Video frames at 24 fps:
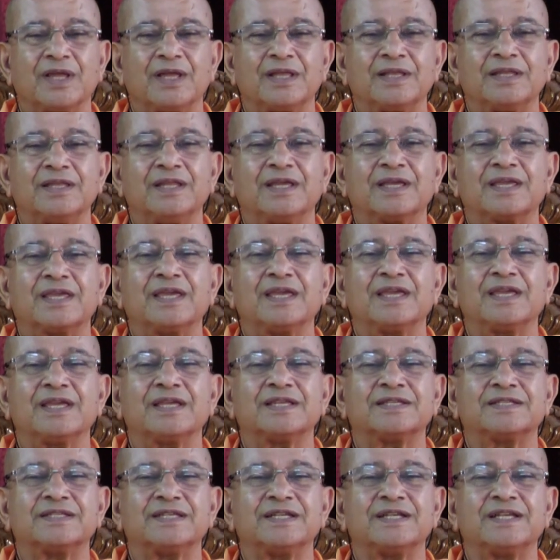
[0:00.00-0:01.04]
The king
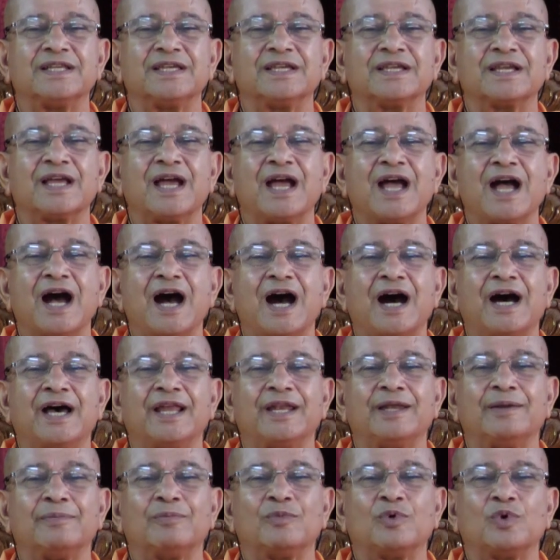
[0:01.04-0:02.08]
is sitting
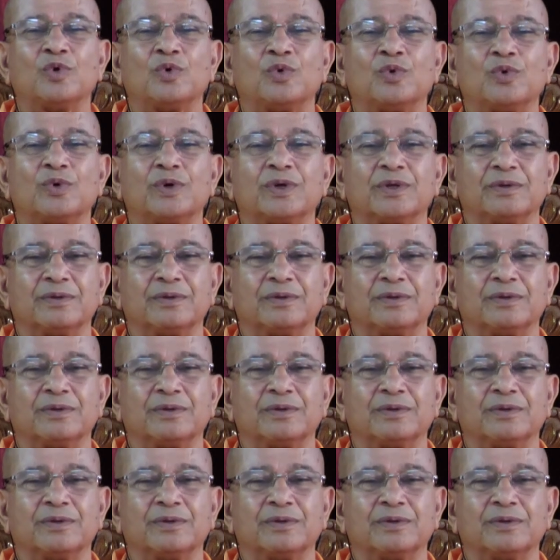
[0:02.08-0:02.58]
unmoved.